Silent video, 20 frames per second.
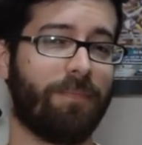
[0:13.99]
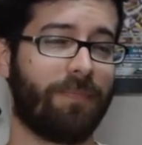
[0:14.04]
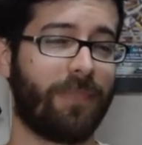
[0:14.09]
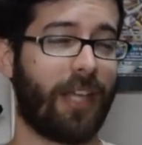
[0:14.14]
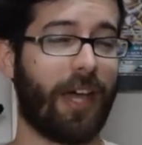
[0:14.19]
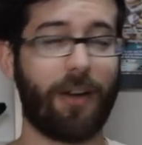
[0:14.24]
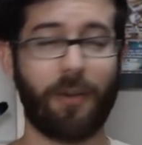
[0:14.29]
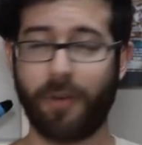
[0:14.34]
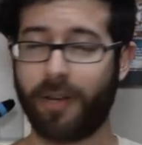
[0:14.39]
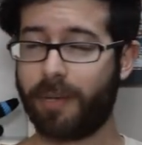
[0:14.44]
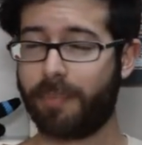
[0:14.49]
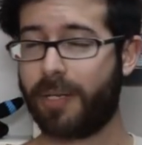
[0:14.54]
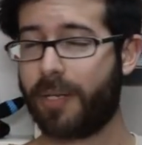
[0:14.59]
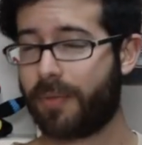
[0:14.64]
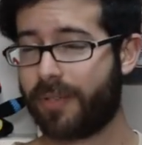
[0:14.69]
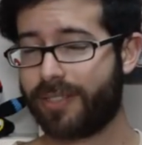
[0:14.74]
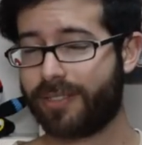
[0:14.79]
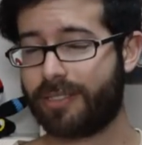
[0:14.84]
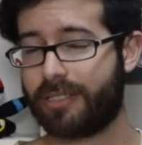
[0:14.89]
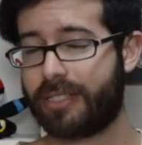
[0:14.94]
Now, I don't want to be
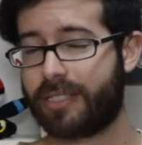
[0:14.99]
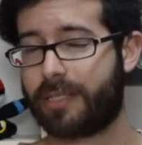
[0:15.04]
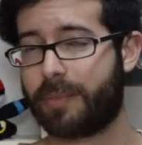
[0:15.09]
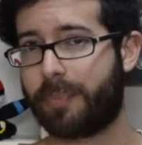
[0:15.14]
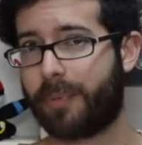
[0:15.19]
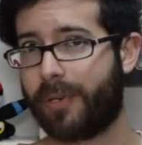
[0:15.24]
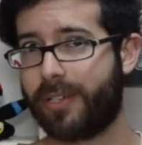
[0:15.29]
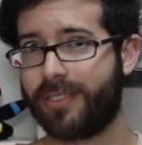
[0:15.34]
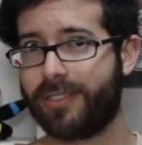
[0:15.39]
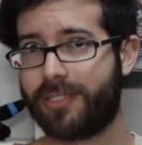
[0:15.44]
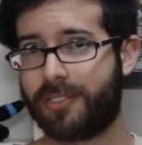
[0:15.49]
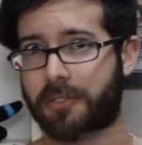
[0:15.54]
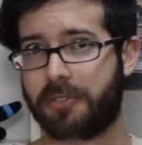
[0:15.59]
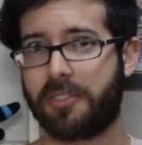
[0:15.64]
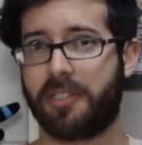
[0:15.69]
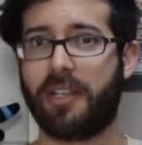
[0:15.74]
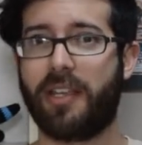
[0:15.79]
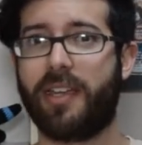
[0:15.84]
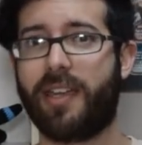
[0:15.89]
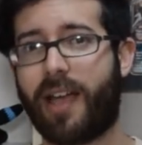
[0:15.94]
one to disappoint, so
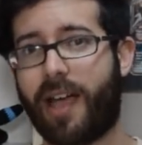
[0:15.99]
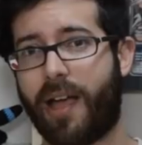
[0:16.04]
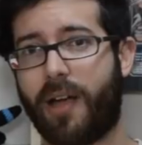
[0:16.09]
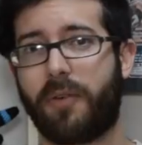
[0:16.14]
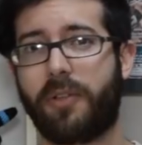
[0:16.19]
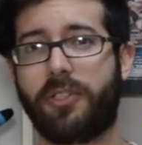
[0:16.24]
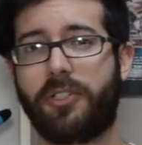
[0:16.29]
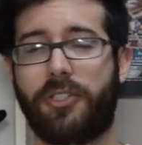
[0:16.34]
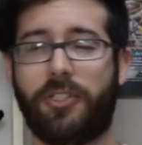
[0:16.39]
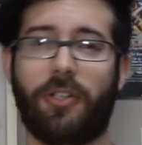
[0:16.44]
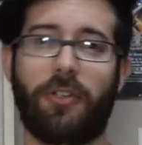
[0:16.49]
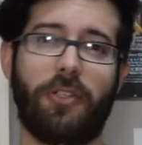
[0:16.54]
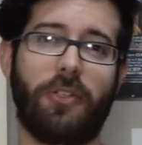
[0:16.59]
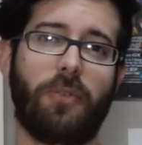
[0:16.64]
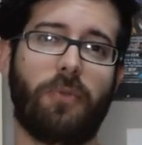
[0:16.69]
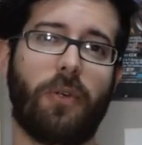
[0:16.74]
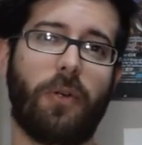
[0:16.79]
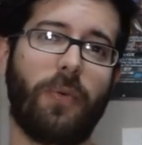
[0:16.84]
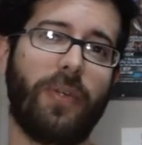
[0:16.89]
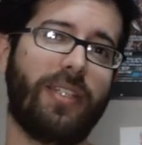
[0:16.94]
today I will show
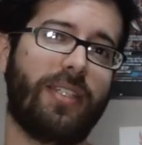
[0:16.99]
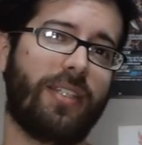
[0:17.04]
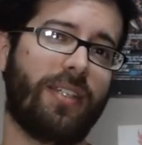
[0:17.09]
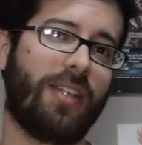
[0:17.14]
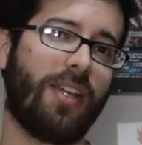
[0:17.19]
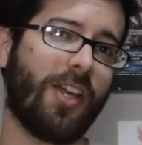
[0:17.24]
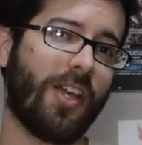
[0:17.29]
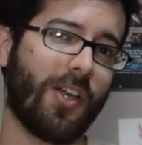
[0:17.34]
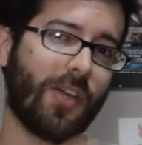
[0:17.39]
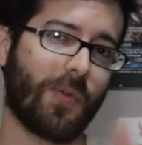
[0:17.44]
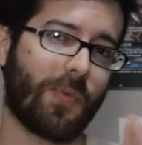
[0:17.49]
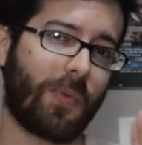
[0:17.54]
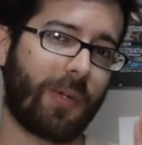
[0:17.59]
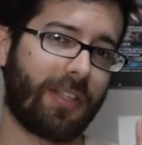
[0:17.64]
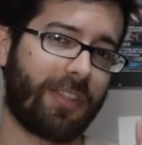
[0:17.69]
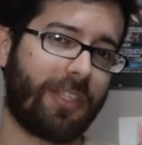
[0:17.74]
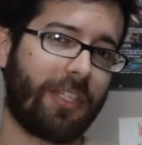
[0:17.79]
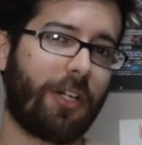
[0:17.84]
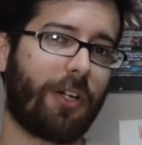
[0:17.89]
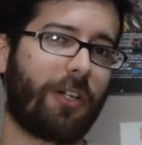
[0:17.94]
you what we did
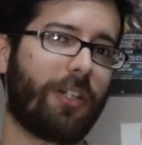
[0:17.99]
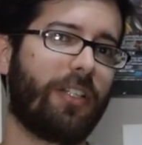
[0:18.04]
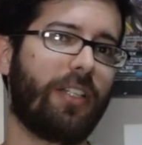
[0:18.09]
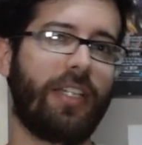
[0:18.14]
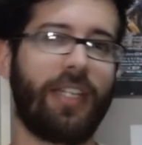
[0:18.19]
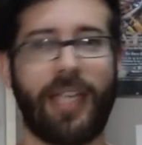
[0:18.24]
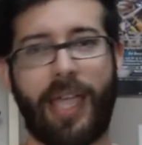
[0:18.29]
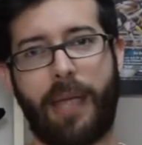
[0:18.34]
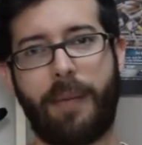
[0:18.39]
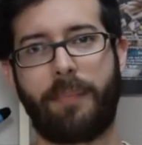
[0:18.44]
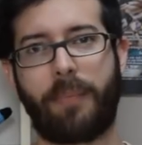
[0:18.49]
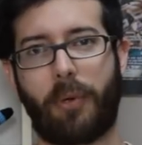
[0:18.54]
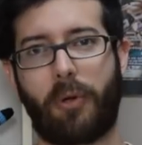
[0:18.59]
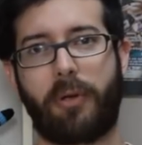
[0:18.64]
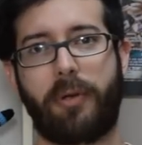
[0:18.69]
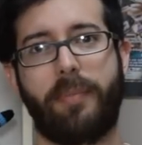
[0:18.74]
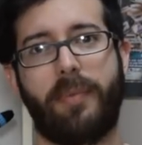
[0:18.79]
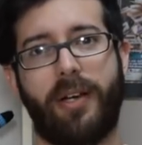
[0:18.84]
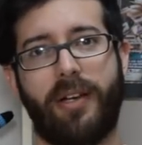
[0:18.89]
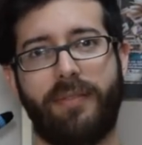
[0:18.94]
with the early game
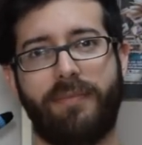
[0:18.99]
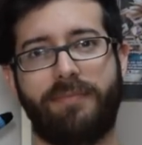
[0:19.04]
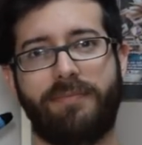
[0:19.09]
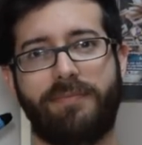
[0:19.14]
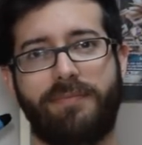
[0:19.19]
Pokemon.